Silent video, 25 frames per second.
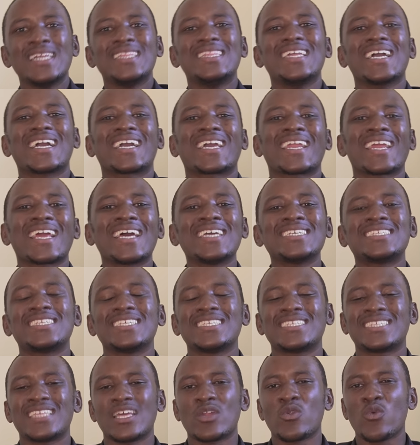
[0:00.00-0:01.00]
the
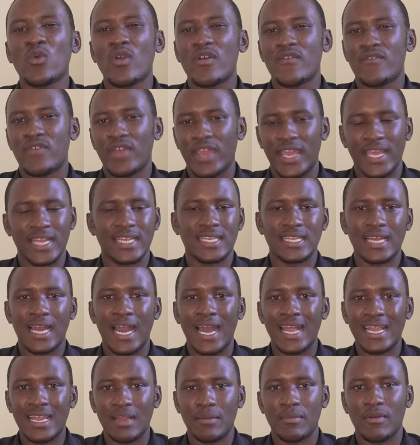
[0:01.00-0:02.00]
crisis that we have had
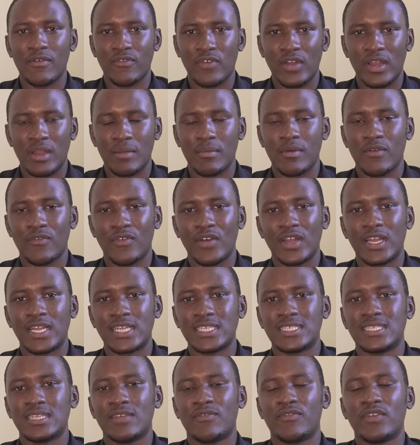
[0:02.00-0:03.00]
under Bafana
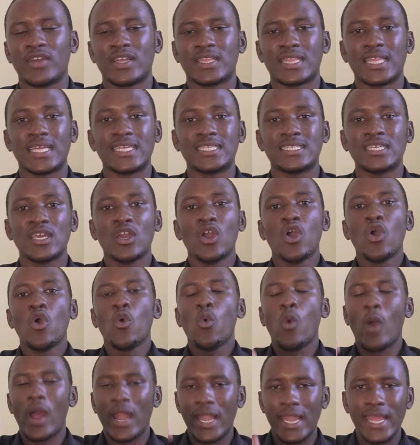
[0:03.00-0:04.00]
Bafana is the fact that
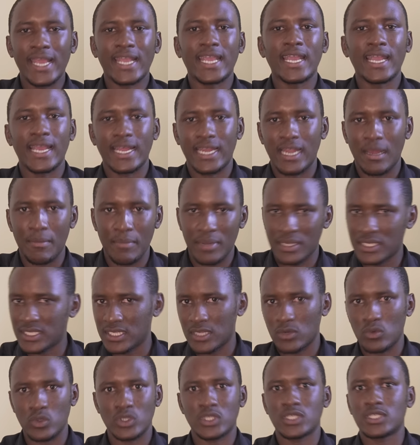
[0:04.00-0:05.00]
we are lacking a number
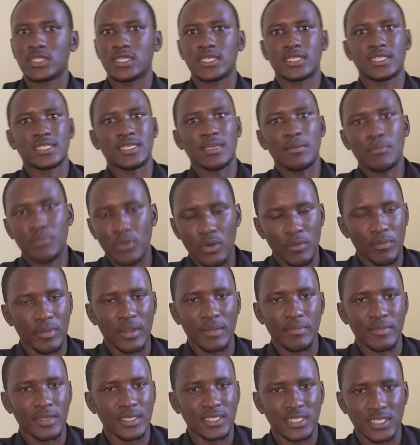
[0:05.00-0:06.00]
10, which is the same
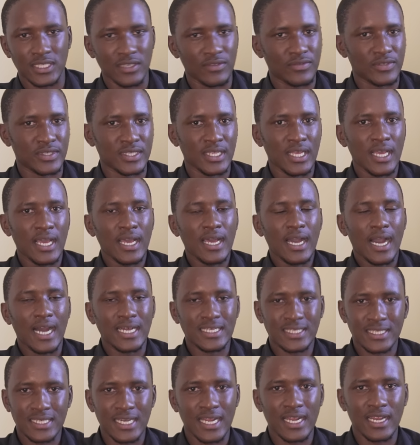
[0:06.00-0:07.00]
problem that Chiefs
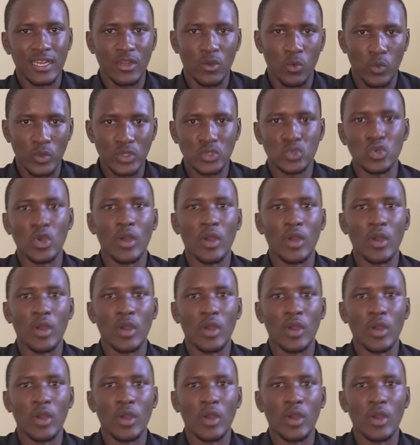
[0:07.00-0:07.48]
are struggling with,